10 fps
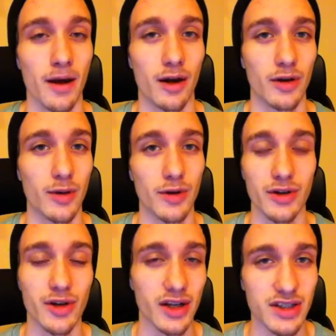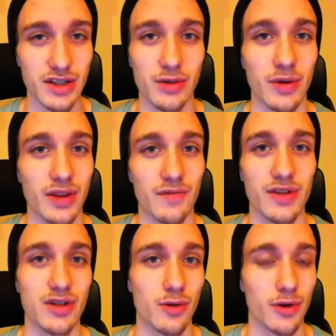All right, where you're not dealing with
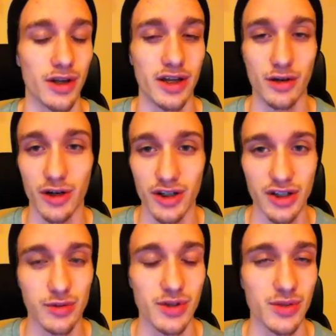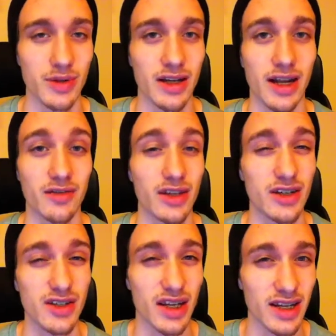inventory and you're not dealing with shipping and handling
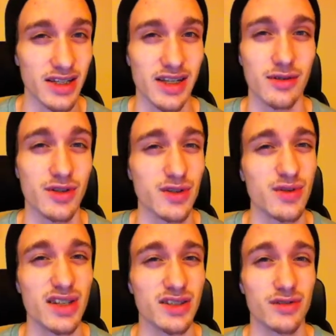because like I said, those two things